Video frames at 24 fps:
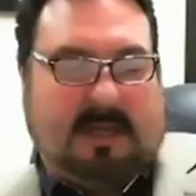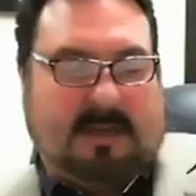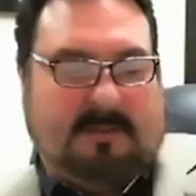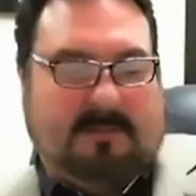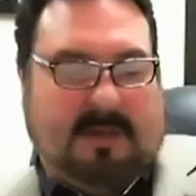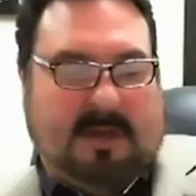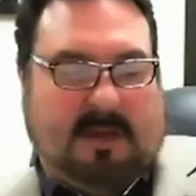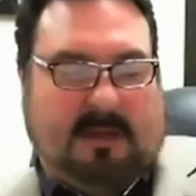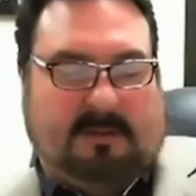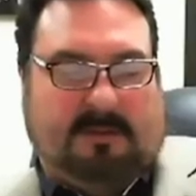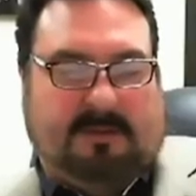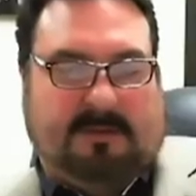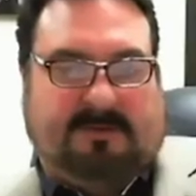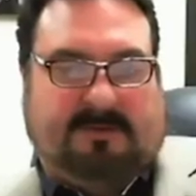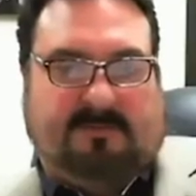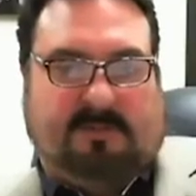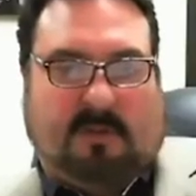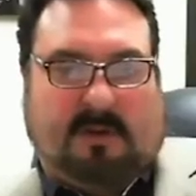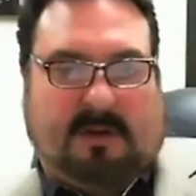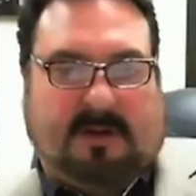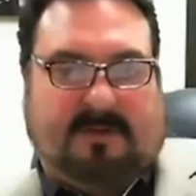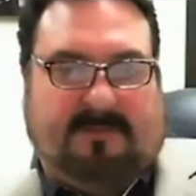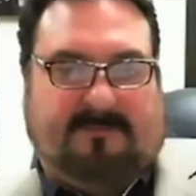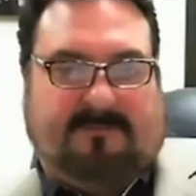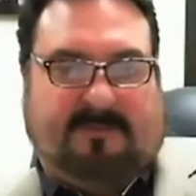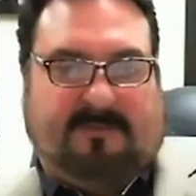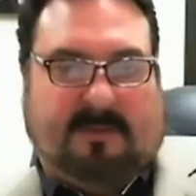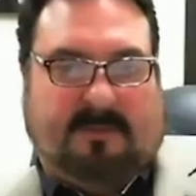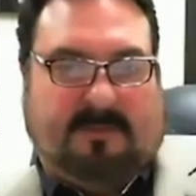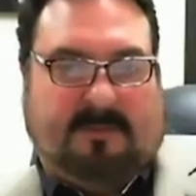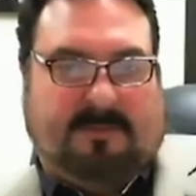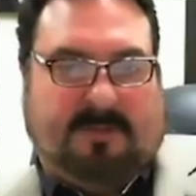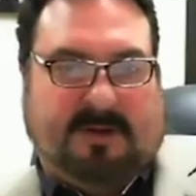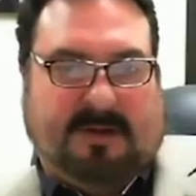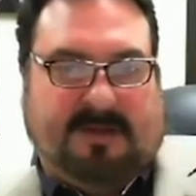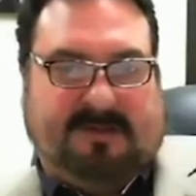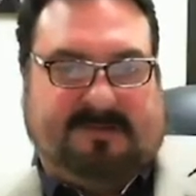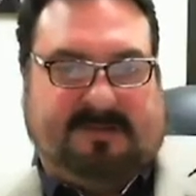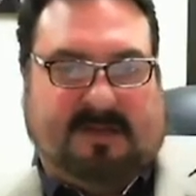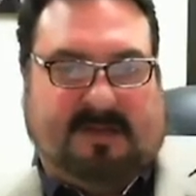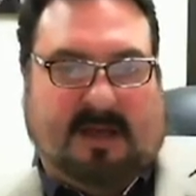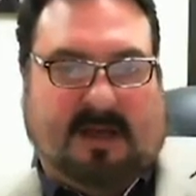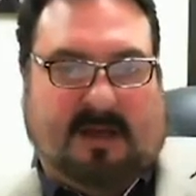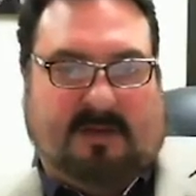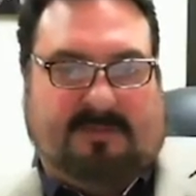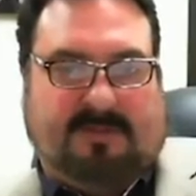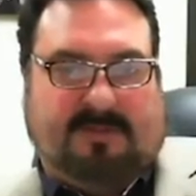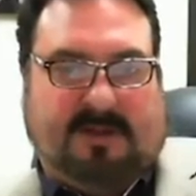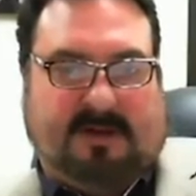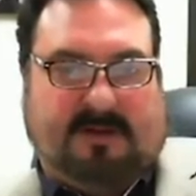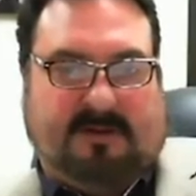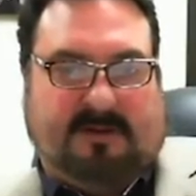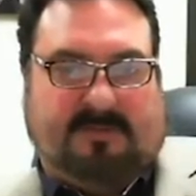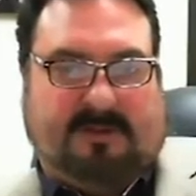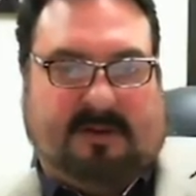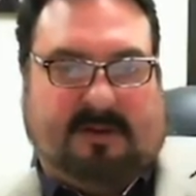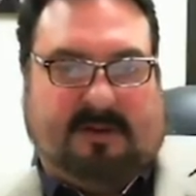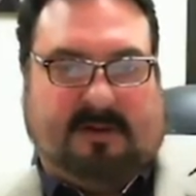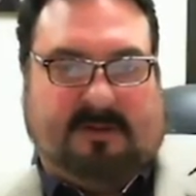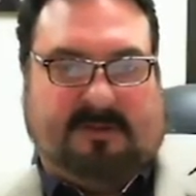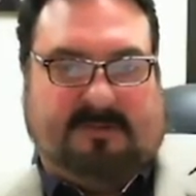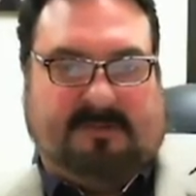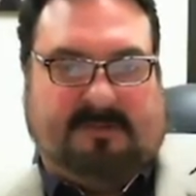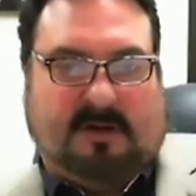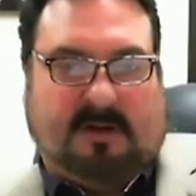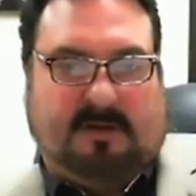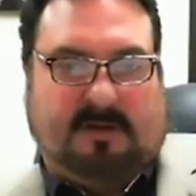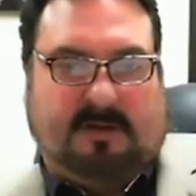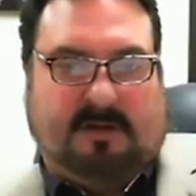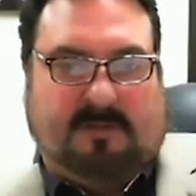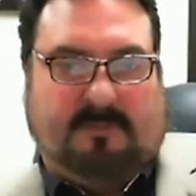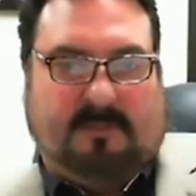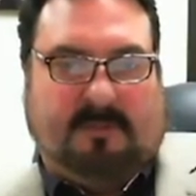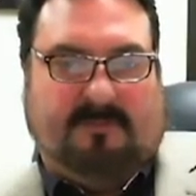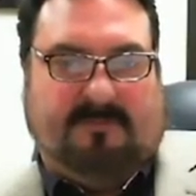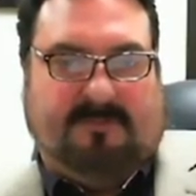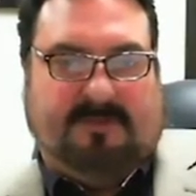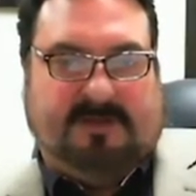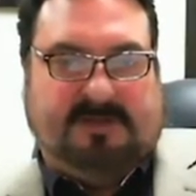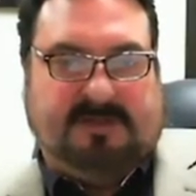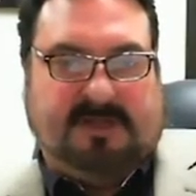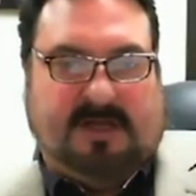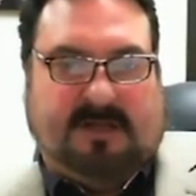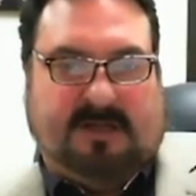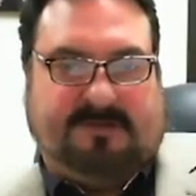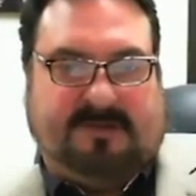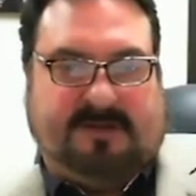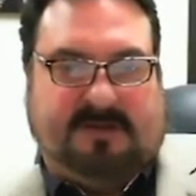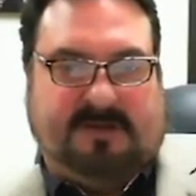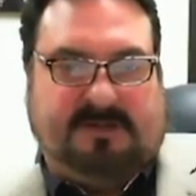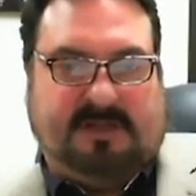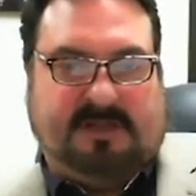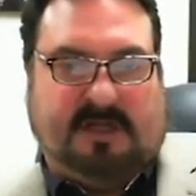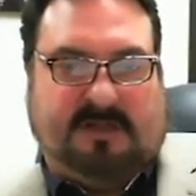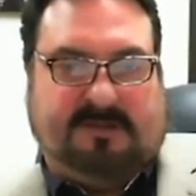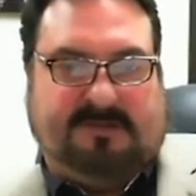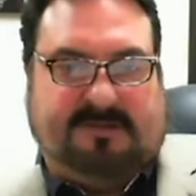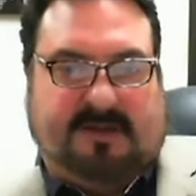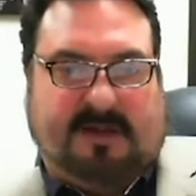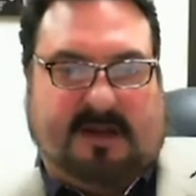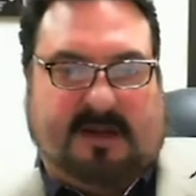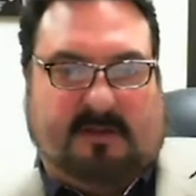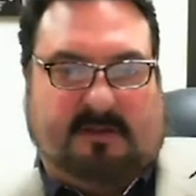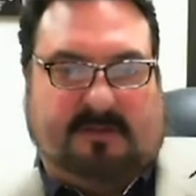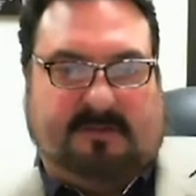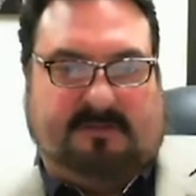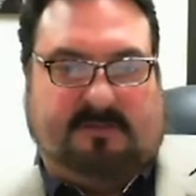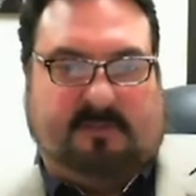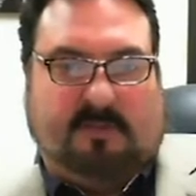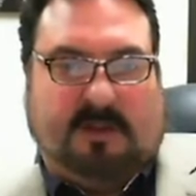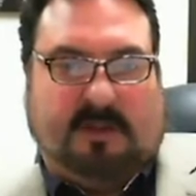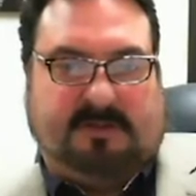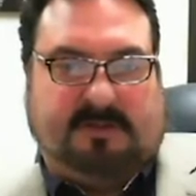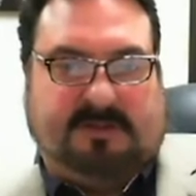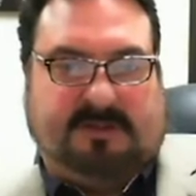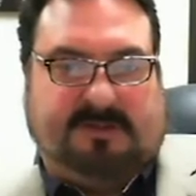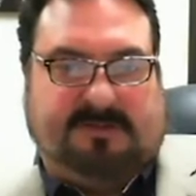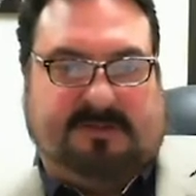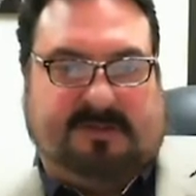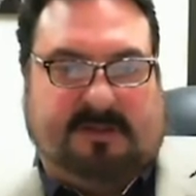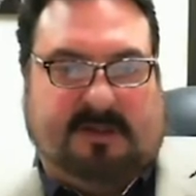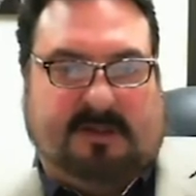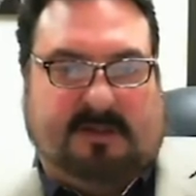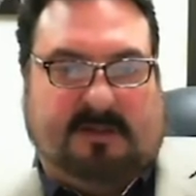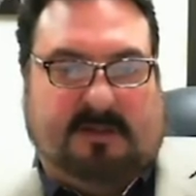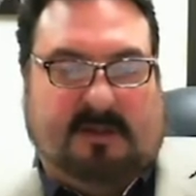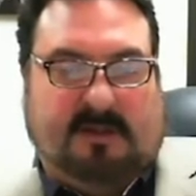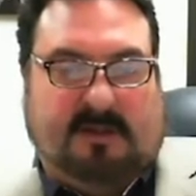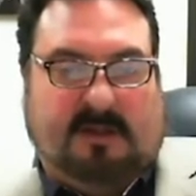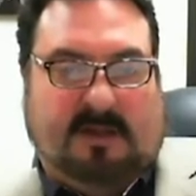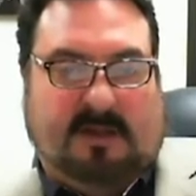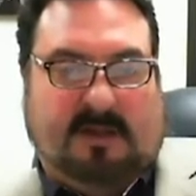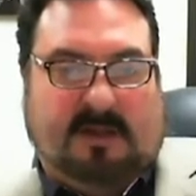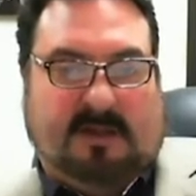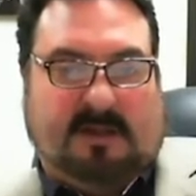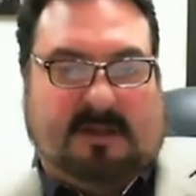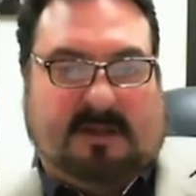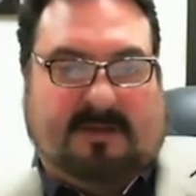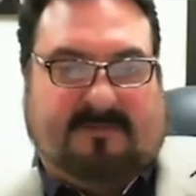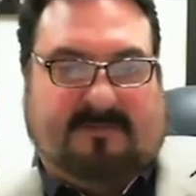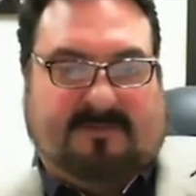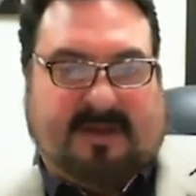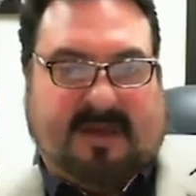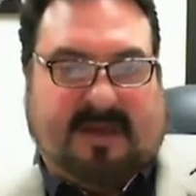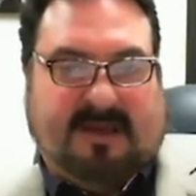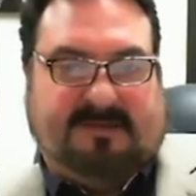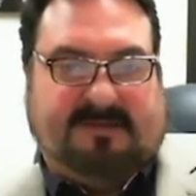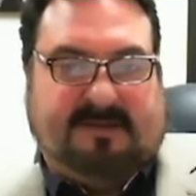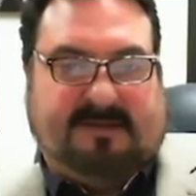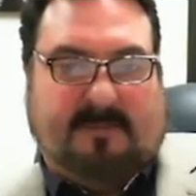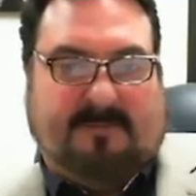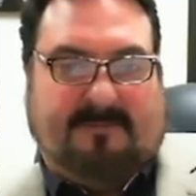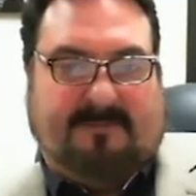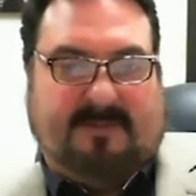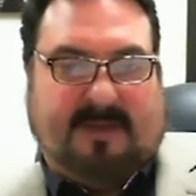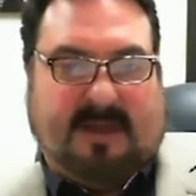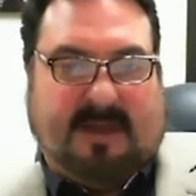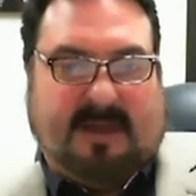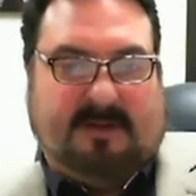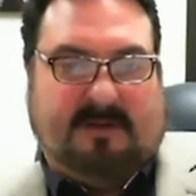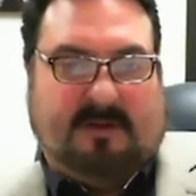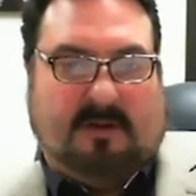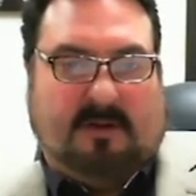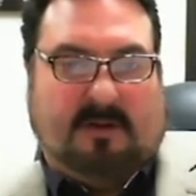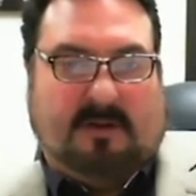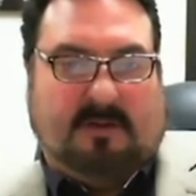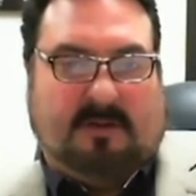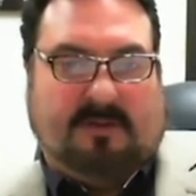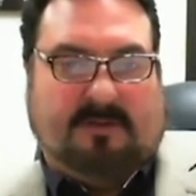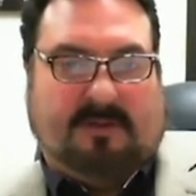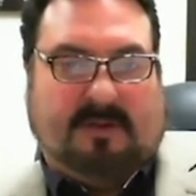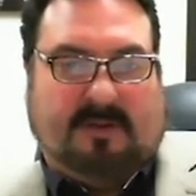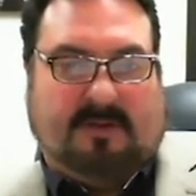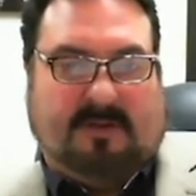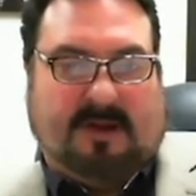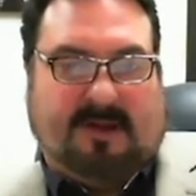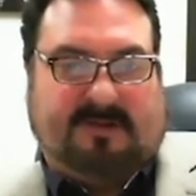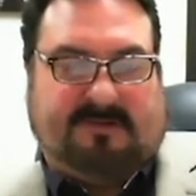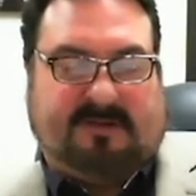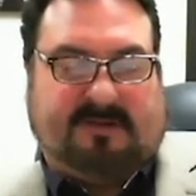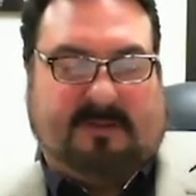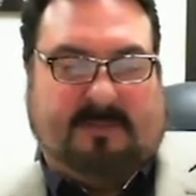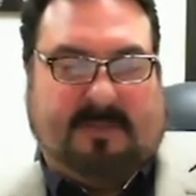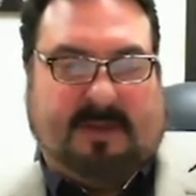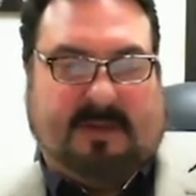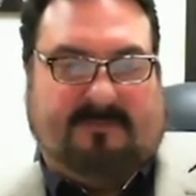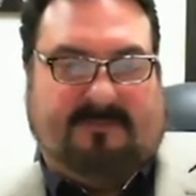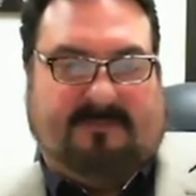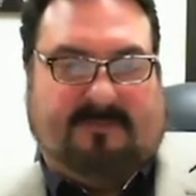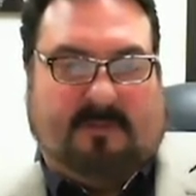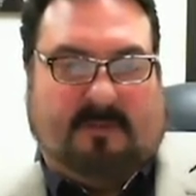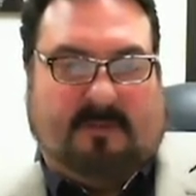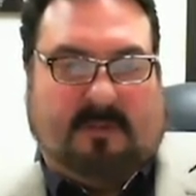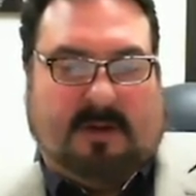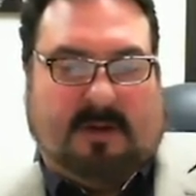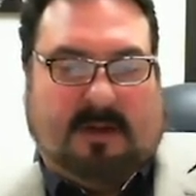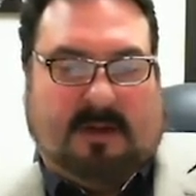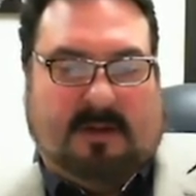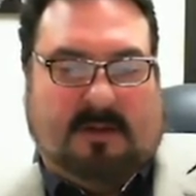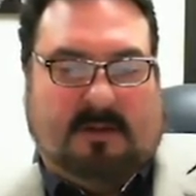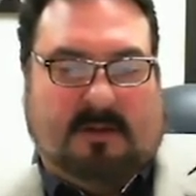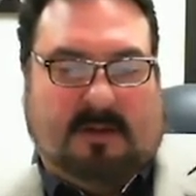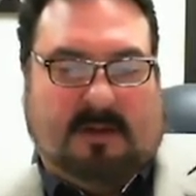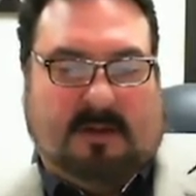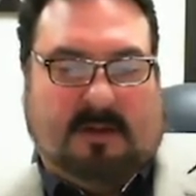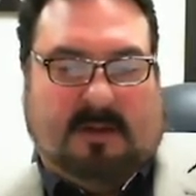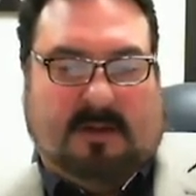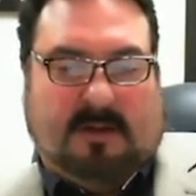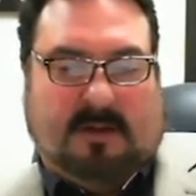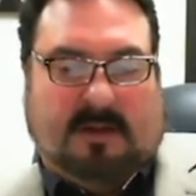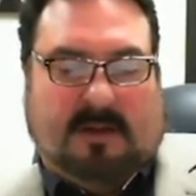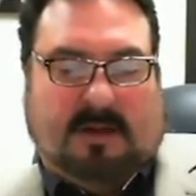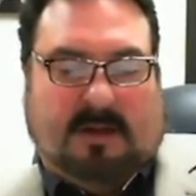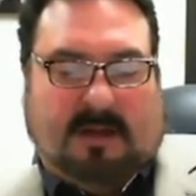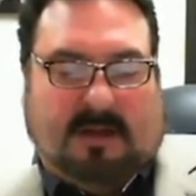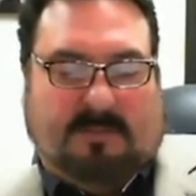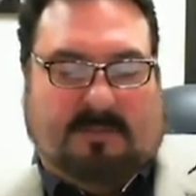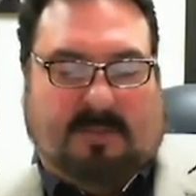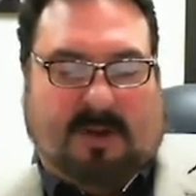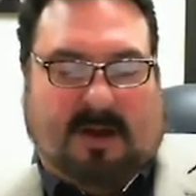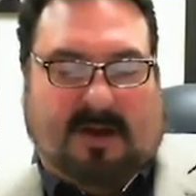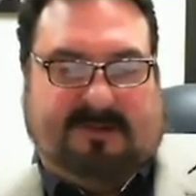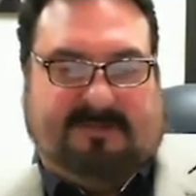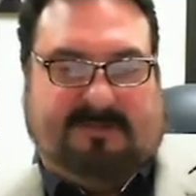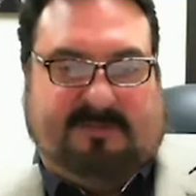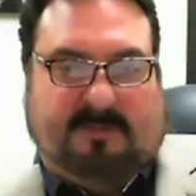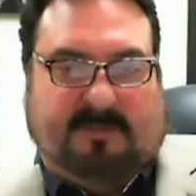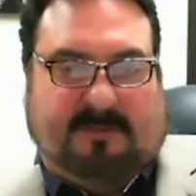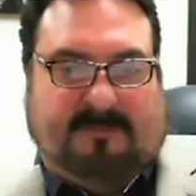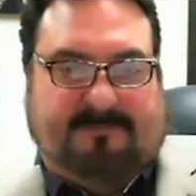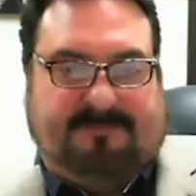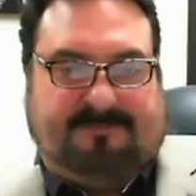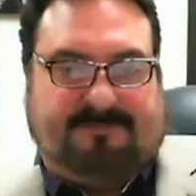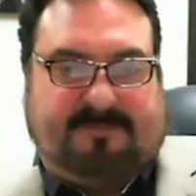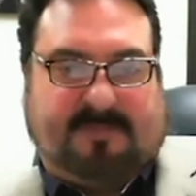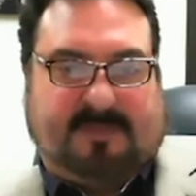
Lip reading: email this morning from Peninsula Health. They're starting to move the Johnson & Johnson out as well, just to give you a heads up if you hadn't heard. And they're asking me for a possible